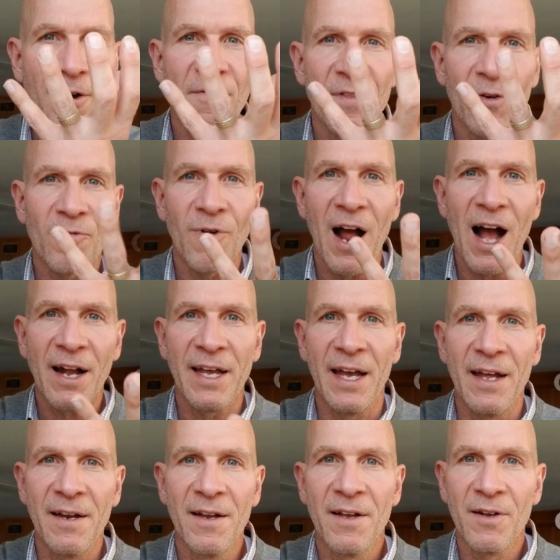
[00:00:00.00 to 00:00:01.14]
of the
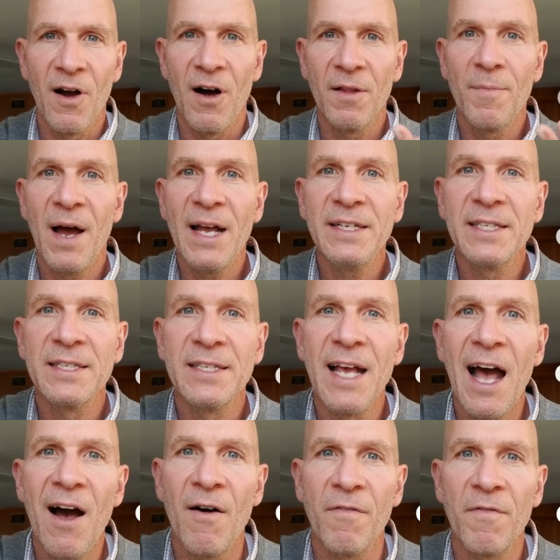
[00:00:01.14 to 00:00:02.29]
rocket called
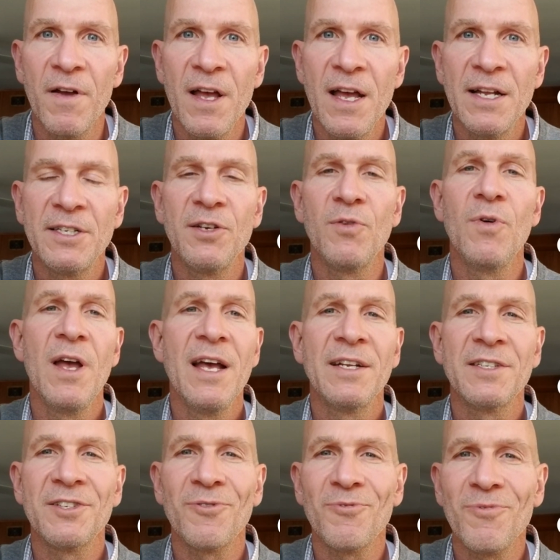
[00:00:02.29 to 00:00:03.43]
myself, to
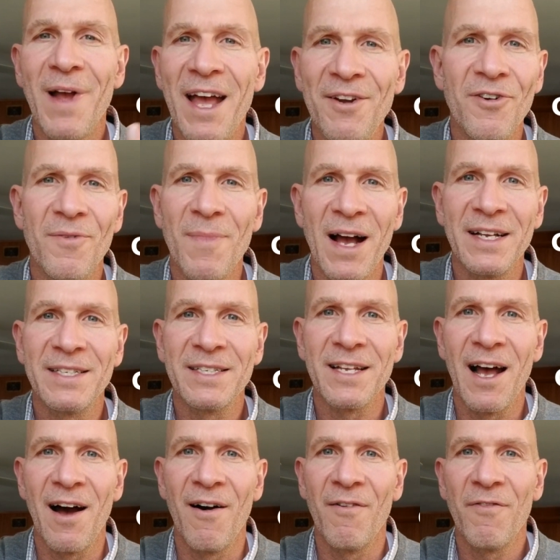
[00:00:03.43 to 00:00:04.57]
surrender
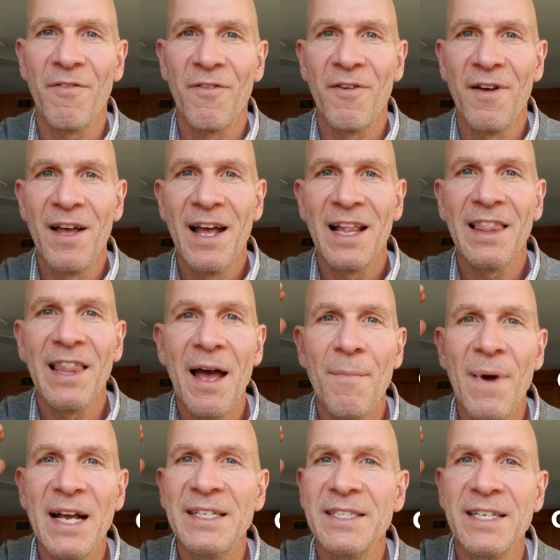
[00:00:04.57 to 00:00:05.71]
myself, let
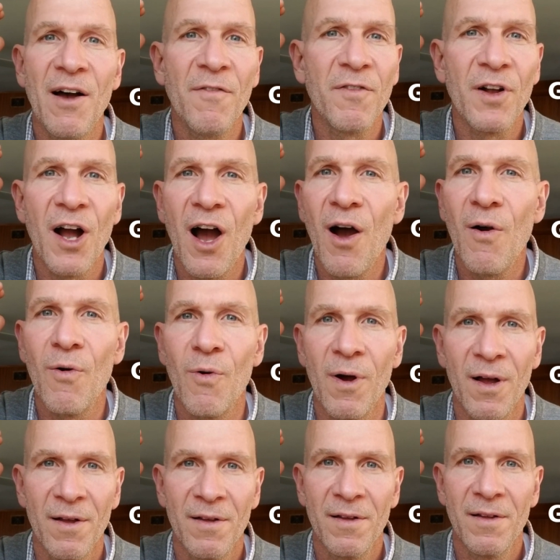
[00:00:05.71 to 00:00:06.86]
myself go,
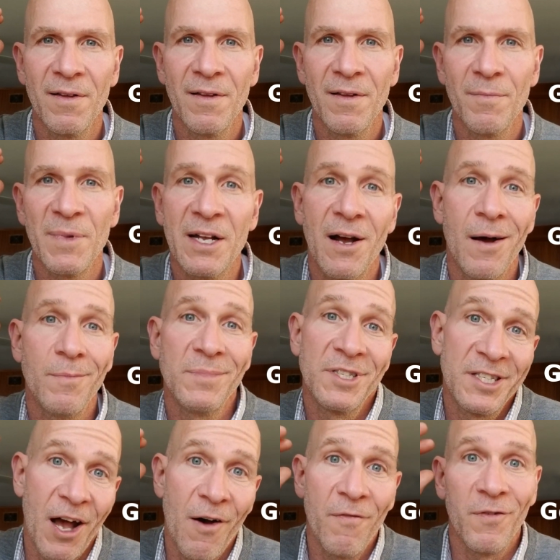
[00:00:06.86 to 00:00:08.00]
become
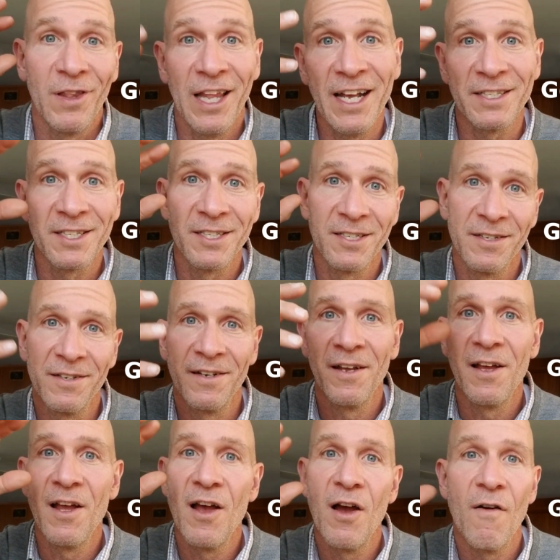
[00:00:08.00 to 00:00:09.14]
selfless
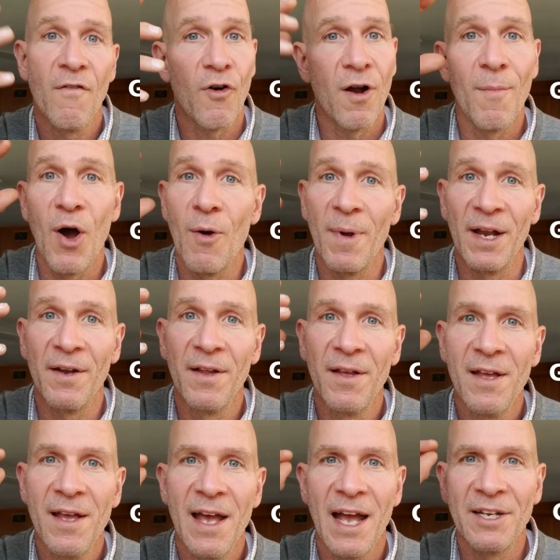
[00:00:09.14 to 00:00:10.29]
for a moment,
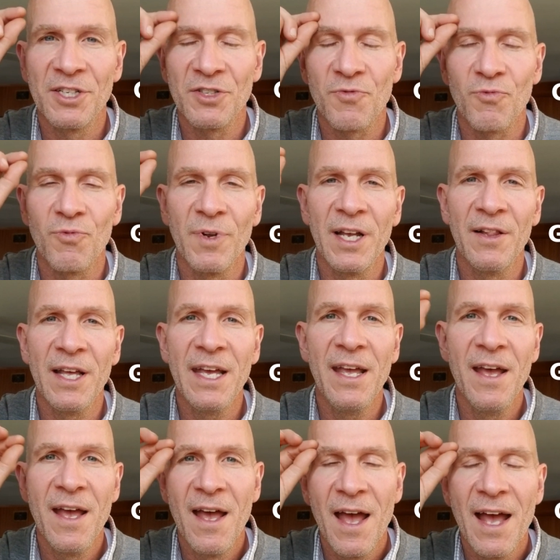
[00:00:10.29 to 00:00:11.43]
and just really
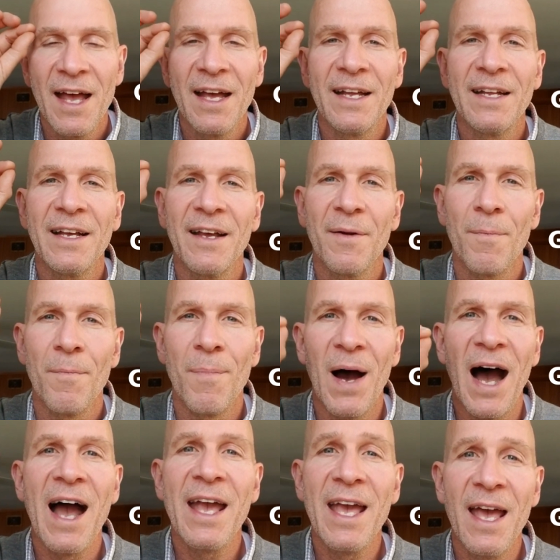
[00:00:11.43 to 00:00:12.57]

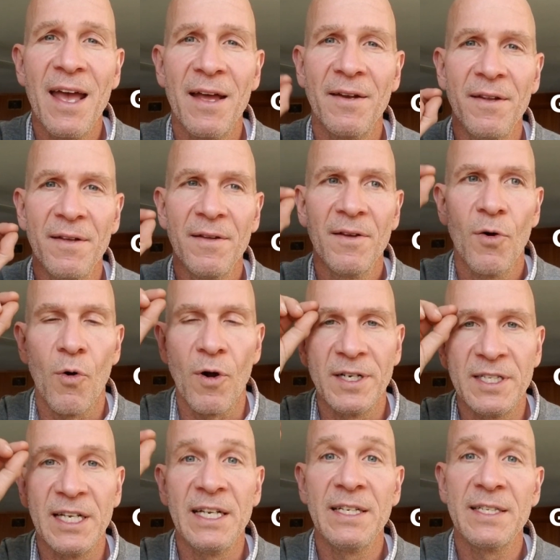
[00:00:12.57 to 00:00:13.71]
buy in or
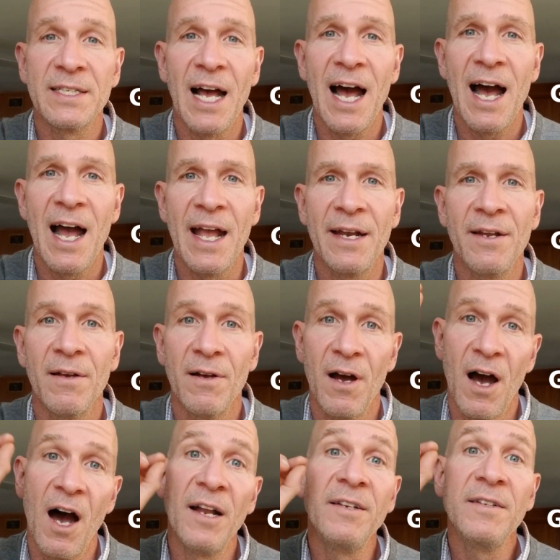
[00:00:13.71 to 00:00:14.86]
decide,
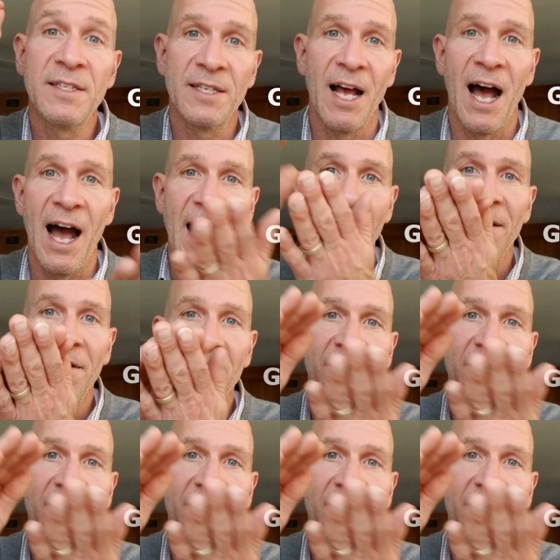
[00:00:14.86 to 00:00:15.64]
unside,